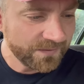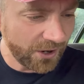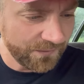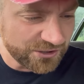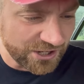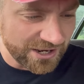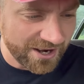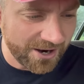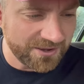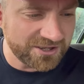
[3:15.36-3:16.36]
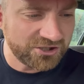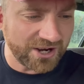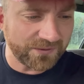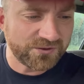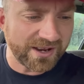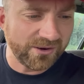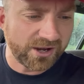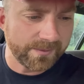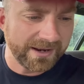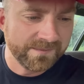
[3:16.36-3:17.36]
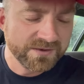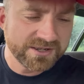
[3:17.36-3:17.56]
Obviously, you know there's a Geoff deal coming.